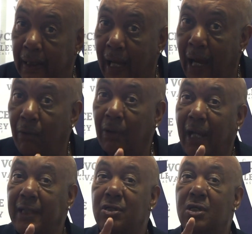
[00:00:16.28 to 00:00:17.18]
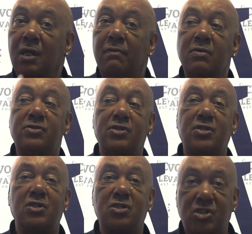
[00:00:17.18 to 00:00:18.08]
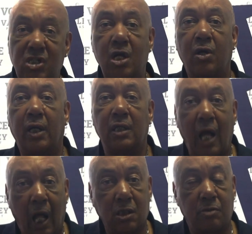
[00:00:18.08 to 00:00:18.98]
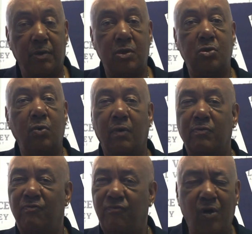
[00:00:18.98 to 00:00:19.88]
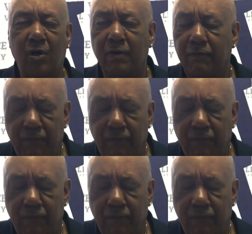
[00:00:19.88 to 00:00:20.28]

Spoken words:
I would like to give a sincere acknowledgement to a very,